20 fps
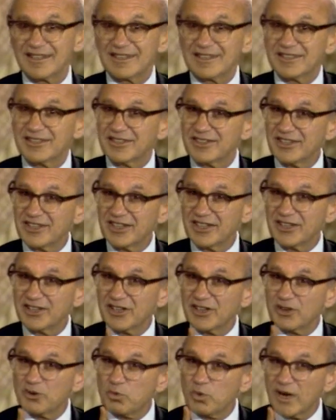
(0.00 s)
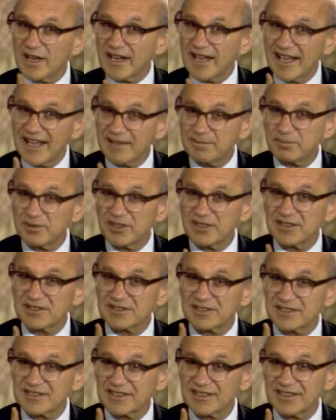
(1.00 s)
The, what happened is
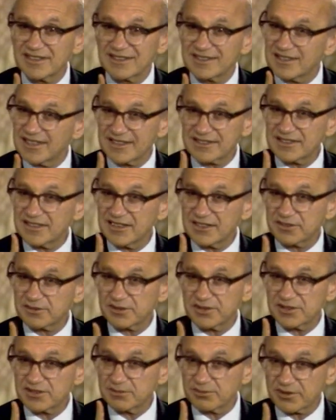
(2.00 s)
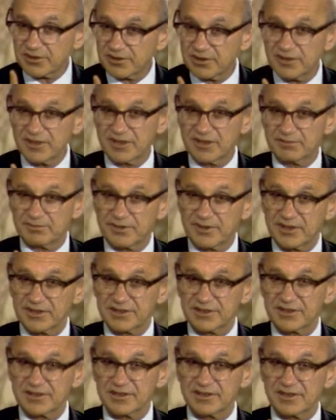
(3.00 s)
that the, not the increase in petroleum
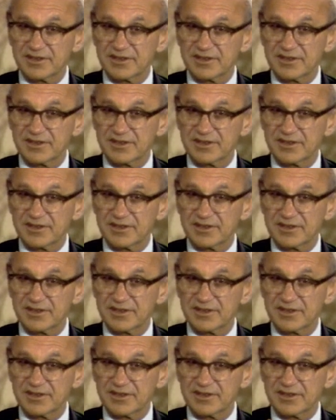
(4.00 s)
prices,